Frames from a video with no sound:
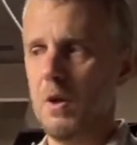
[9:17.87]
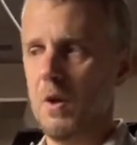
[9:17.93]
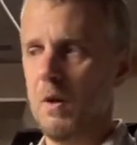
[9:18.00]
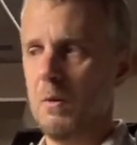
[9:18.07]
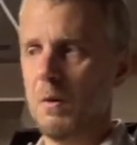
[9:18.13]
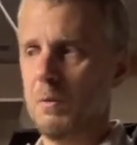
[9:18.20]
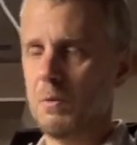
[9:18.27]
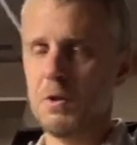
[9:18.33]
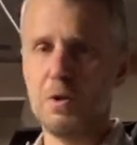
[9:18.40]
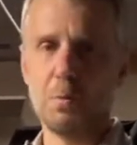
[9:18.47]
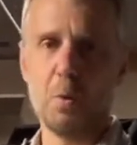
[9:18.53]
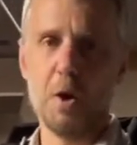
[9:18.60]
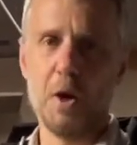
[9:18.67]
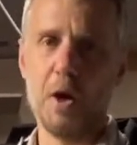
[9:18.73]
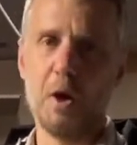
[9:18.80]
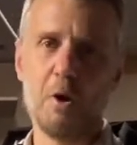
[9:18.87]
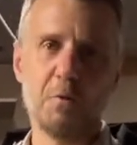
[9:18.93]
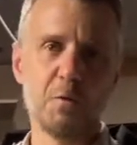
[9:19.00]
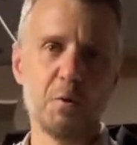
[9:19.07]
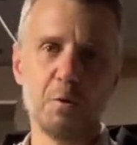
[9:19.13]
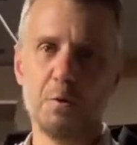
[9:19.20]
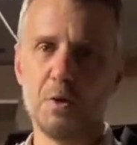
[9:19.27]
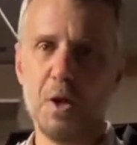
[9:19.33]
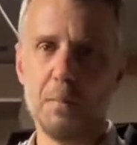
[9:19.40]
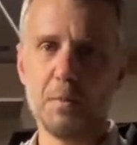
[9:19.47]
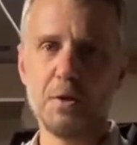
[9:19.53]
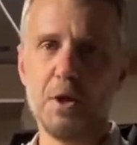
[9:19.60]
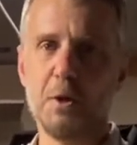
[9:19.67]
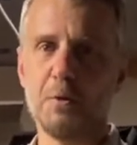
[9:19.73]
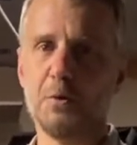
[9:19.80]
which is what I often do.
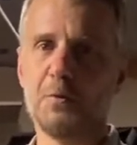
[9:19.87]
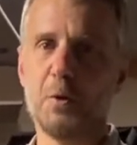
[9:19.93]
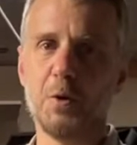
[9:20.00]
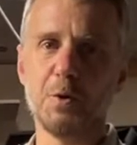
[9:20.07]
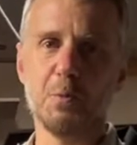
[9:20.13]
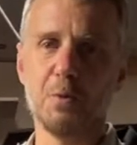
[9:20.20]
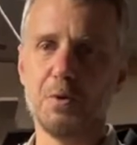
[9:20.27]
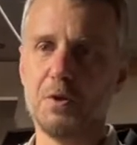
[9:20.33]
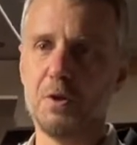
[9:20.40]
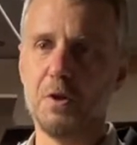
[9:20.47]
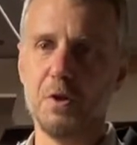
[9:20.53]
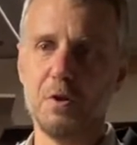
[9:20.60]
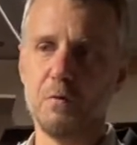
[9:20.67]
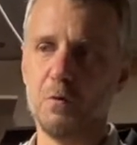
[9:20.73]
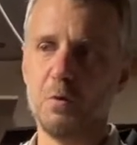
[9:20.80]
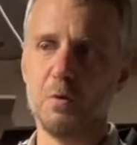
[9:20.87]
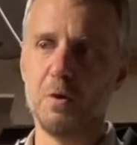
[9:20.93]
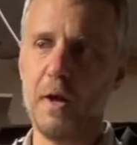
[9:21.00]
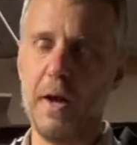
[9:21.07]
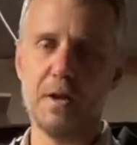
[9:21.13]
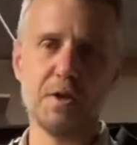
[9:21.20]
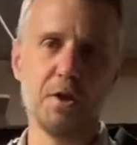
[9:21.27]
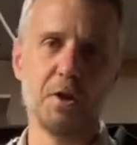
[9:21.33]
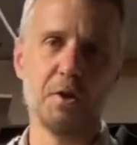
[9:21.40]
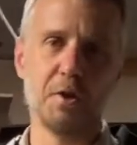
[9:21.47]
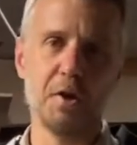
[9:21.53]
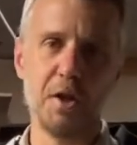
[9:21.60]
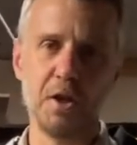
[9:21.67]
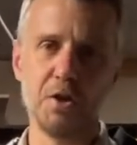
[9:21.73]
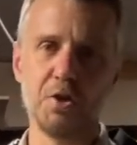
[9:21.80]
10% on the first one is going to give you excellent
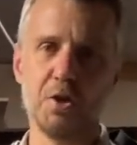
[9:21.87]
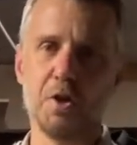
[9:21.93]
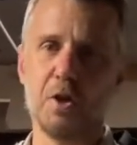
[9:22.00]
adhesion,